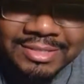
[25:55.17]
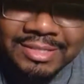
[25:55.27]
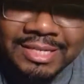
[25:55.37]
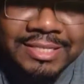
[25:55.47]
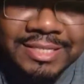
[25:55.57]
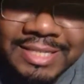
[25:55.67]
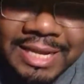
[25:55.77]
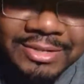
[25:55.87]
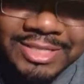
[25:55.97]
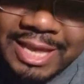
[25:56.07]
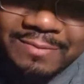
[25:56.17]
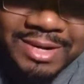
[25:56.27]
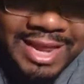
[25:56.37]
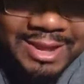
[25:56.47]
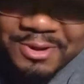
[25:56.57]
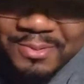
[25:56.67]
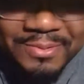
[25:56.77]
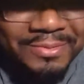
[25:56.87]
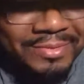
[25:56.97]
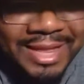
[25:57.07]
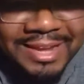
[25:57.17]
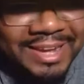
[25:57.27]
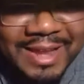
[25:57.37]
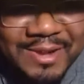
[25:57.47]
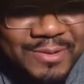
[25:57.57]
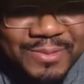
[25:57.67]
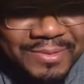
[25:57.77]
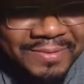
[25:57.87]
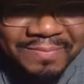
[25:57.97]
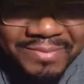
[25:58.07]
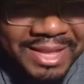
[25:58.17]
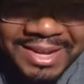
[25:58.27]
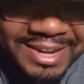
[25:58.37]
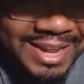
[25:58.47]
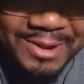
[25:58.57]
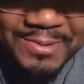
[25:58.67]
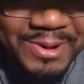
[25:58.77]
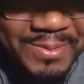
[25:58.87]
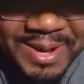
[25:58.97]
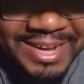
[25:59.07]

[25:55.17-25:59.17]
This is Sector 7. They knew. They knew. They don't know out